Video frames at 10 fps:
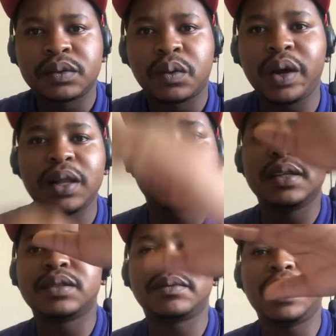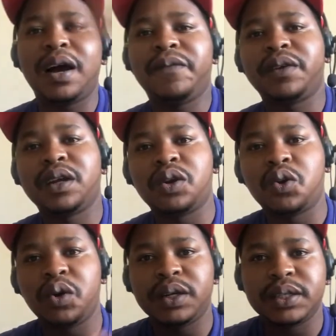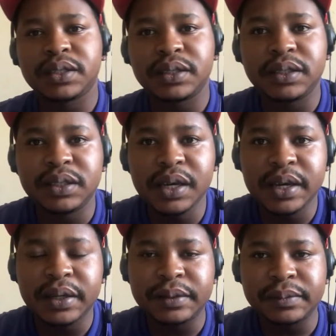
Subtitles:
while there's African goddesses here.